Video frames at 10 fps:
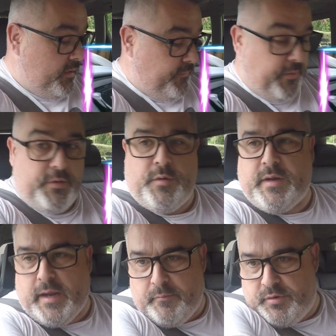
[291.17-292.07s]
few new
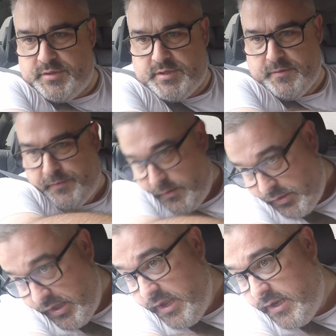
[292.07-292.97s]
cameras and a few
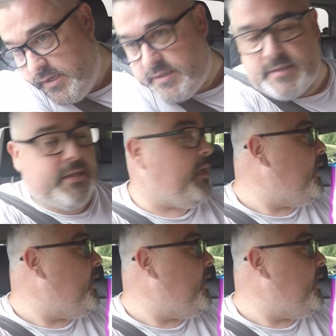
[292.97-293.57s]
things.